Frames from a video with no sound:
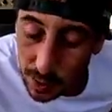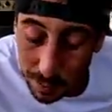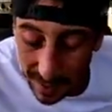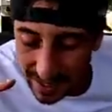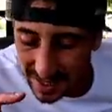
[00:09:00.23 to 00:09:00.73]

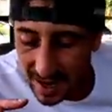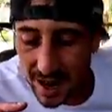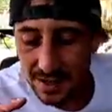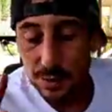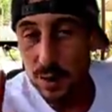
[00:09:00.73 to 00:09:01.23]
We played
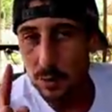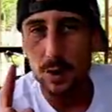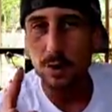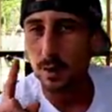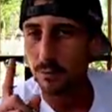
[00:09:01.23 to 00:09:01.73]
the odds and we
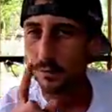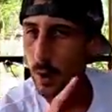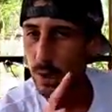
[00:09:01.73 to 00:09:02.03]
won on our